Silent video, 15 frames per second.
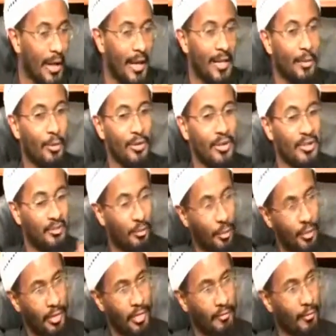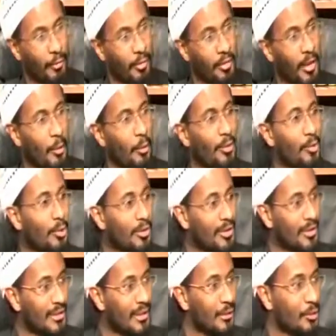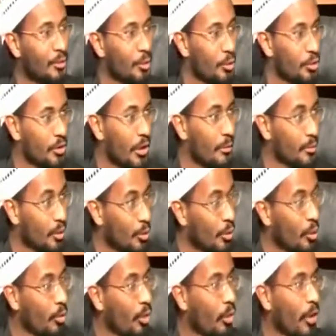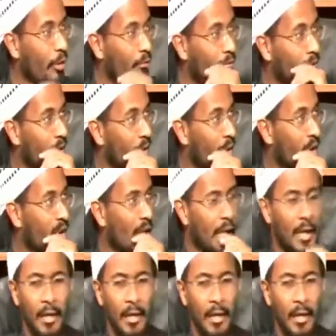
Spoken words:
And there was the fourth guy, we were just introduced to him, so we don't know him very well.